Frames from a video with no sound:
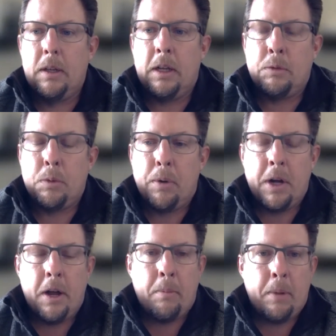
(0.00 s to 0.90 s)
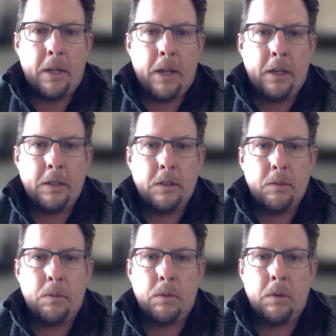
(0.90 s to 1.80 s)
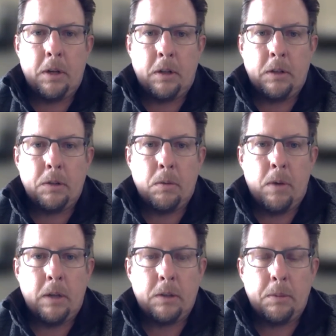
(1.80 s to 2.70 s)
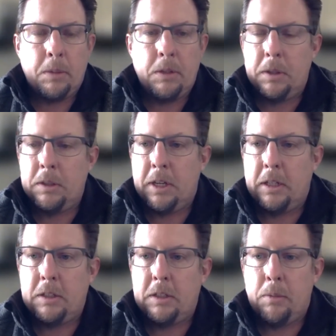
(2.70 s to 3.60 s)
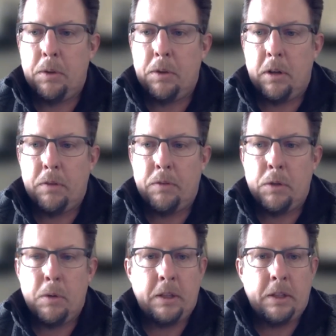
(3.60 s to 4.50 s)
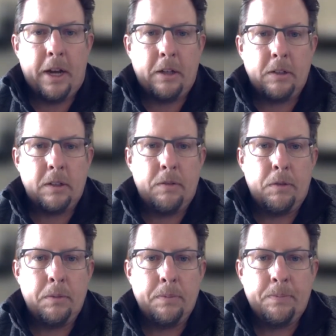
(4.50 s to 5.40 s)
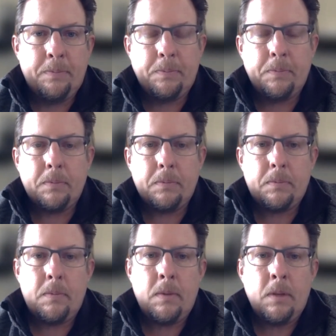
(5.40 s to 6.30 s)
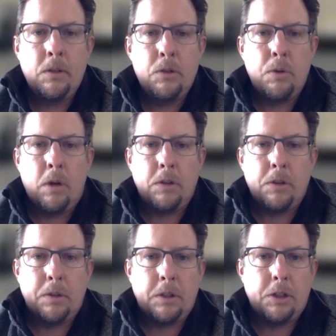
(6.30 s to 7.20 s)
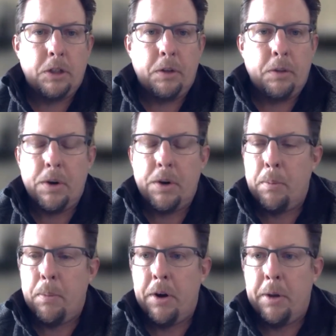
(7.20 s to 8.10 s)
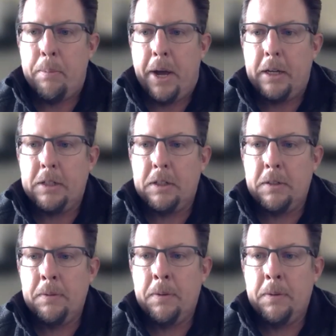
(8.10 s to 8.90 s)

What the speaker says: as we bring on main lines, we'll then also want to be doing testing with all of you at the house level to also ensure there were no burn impacts.